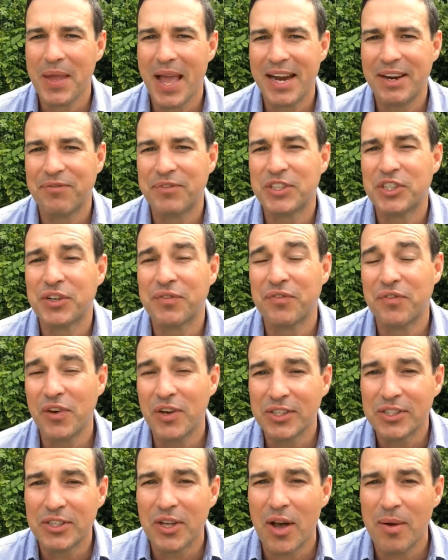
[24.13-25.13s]
and if it's your
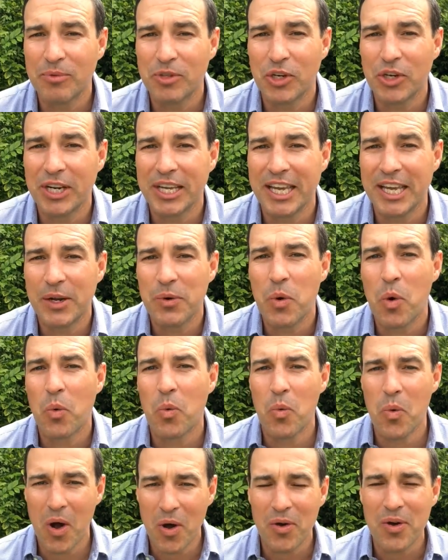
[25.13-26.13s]
first time tuning in,
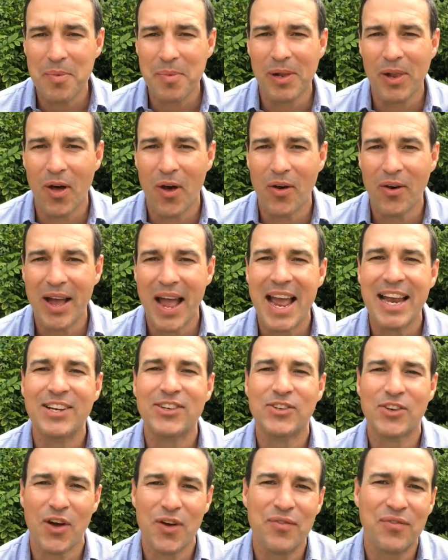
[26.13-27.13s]
welcome along
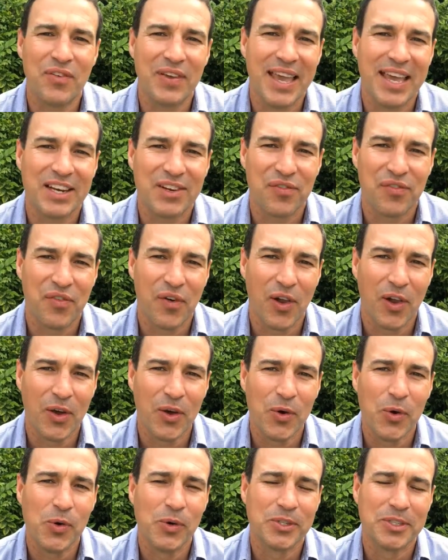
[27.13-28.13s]
and don't forget to
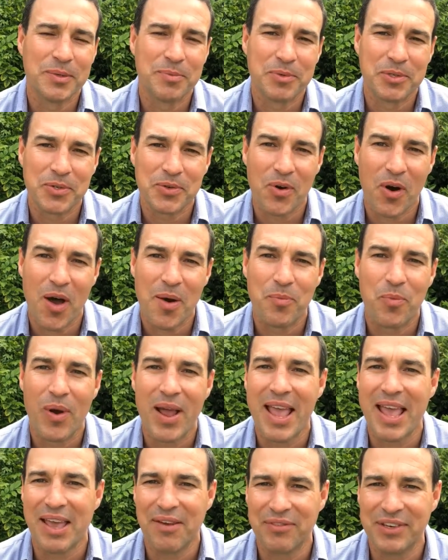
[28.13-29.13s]
follow or subscribe
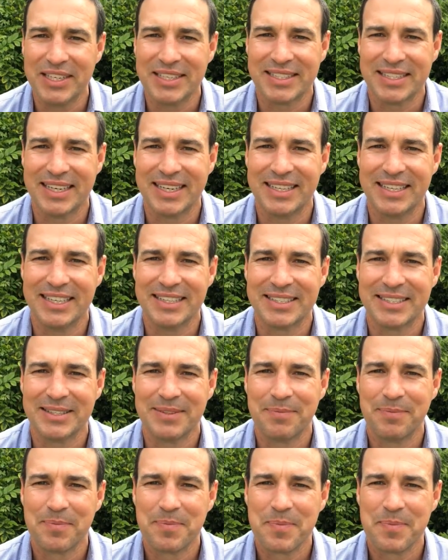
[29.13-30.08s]
wherever you're seeing this.